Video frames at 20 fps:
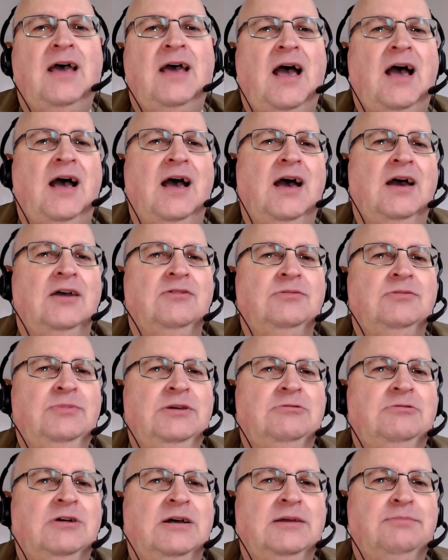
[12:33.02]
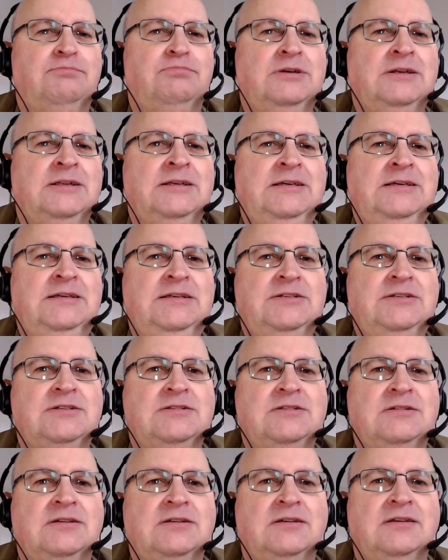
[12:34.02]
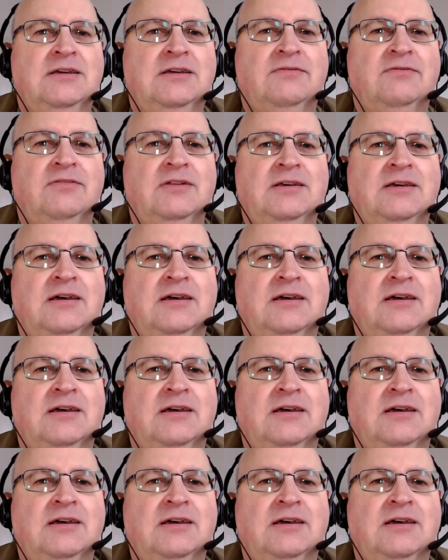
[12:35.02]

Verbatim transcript: I would be quite pleased if they